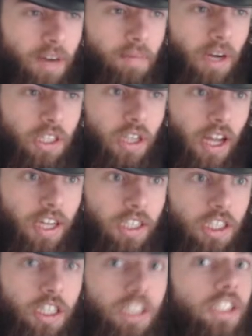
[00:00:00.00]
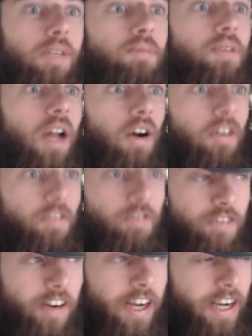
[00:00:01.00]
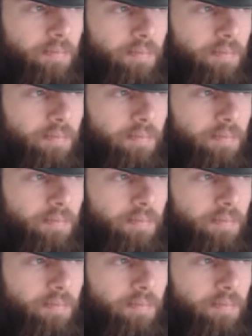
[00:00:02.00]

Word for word: much like he seems like freaking